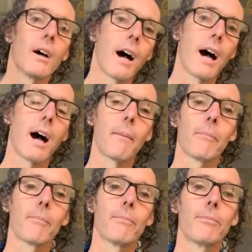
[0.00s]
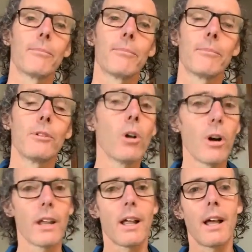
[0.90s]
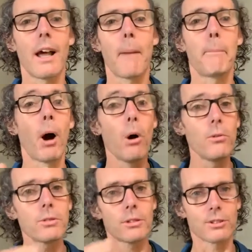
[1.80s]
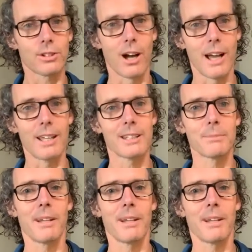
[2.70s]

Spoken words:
not opposed to science,